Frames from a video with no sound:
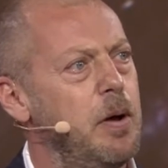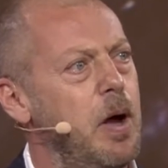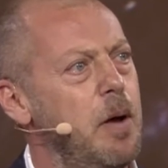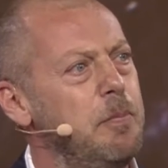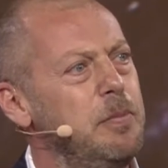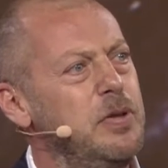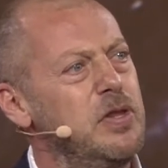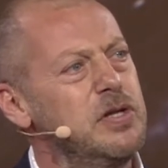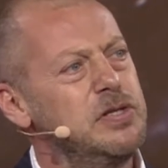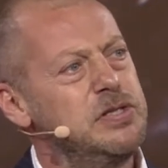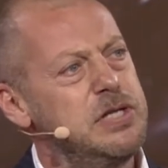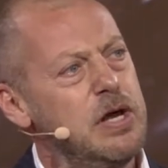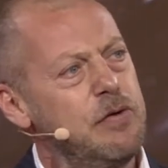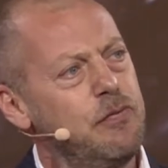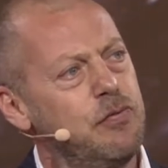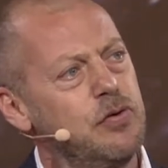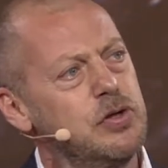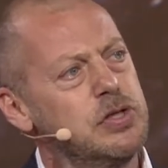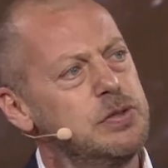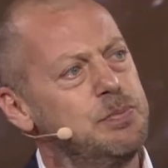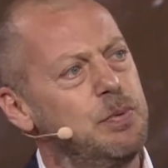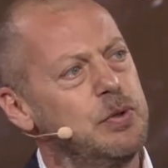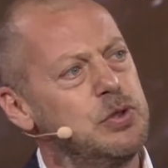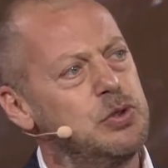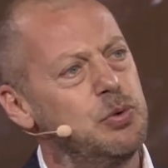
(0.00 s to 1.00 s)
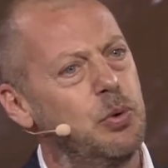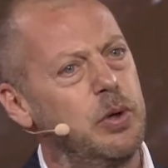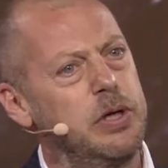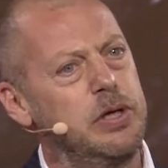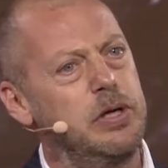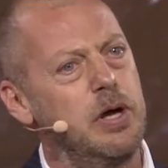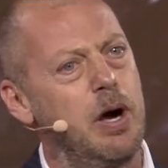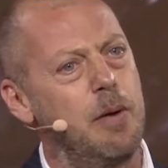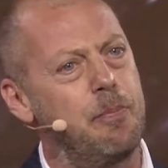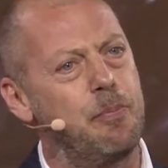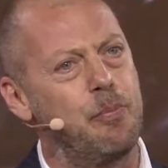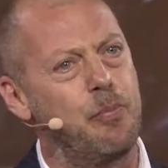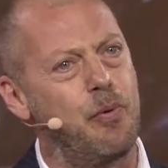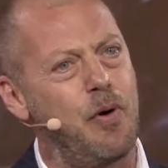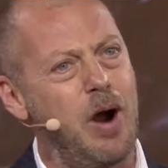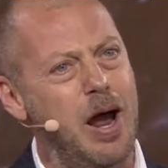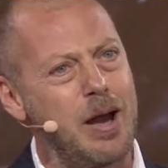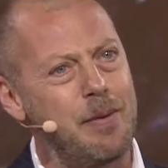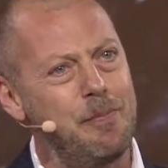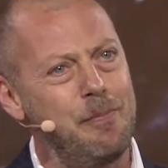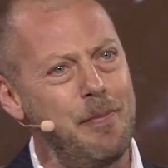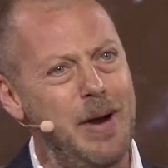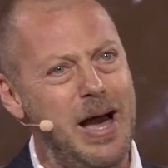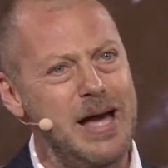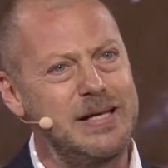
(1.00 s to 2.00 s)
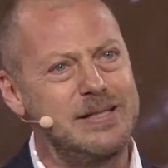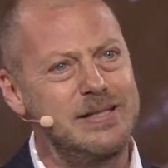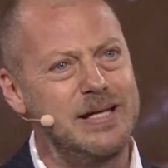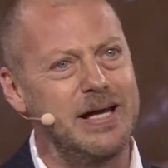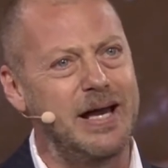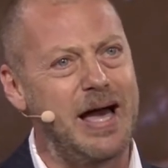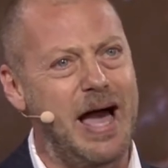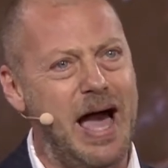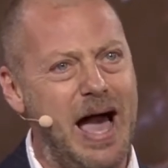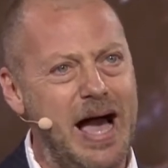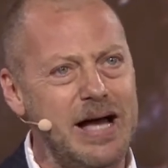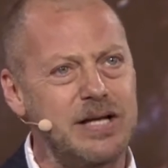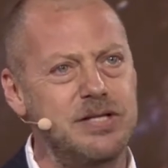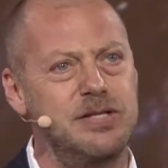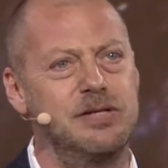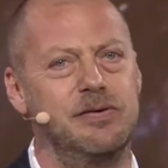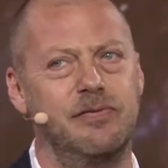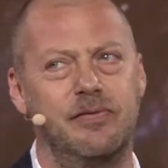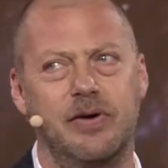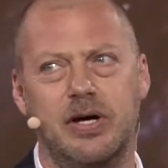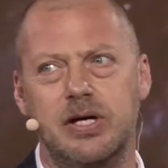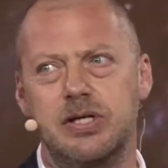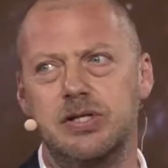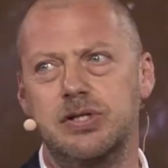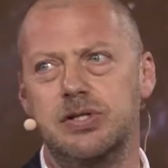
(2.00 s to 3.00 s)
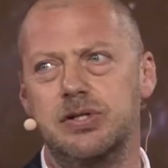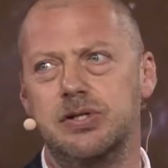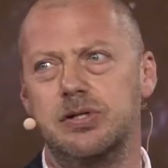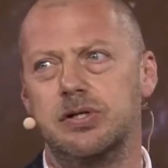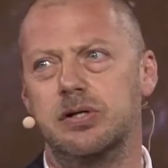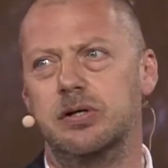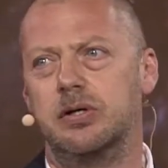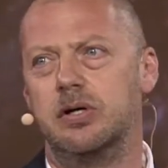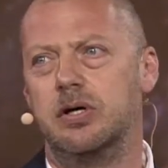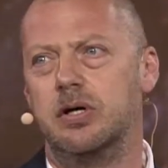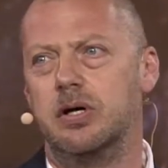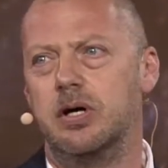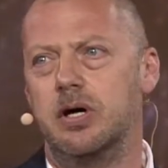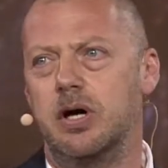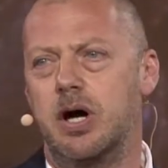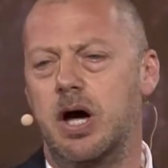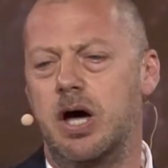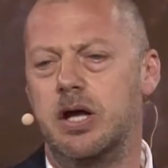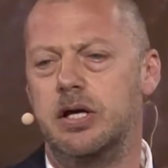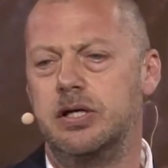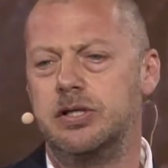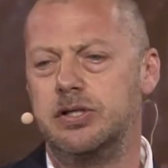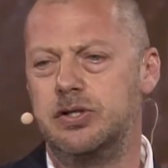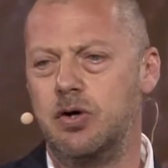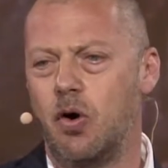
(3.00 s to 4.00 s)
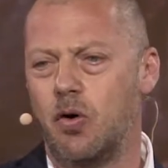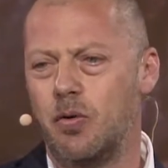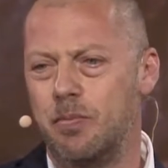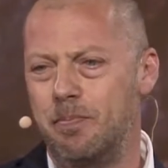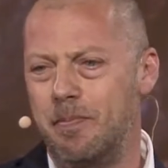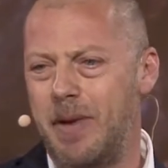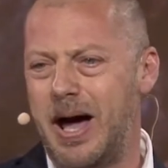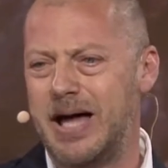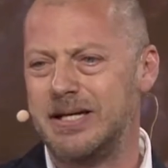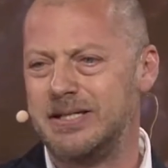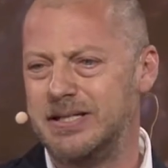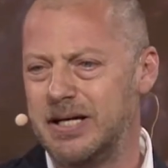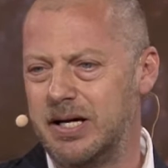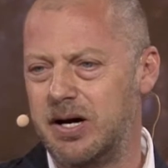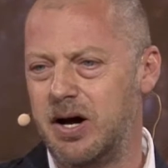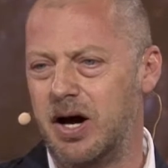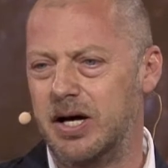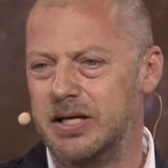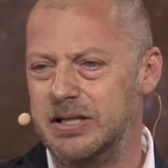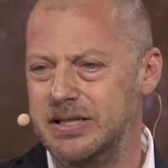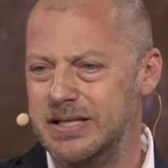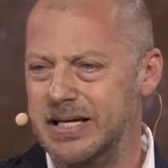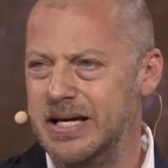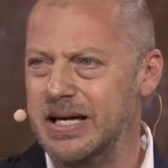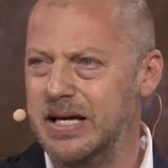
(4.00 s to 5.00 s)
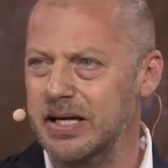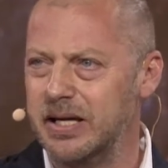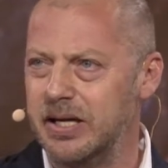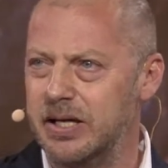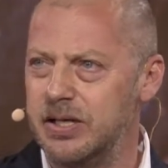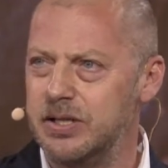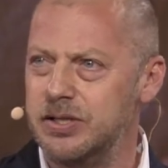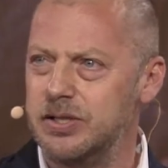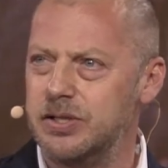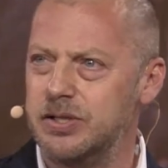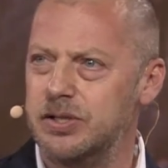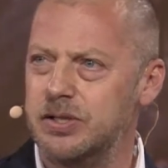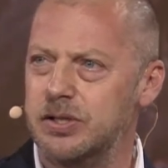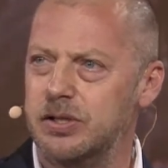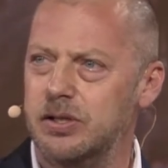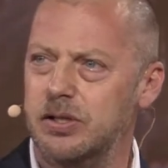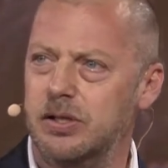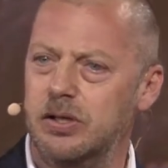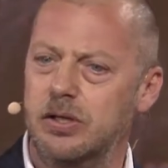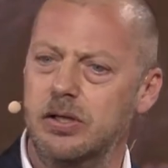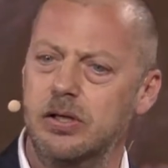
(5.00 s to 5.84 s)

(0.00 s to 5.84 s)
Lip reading: I mean, the difference between a pragmatic activist and a dogmatic idealist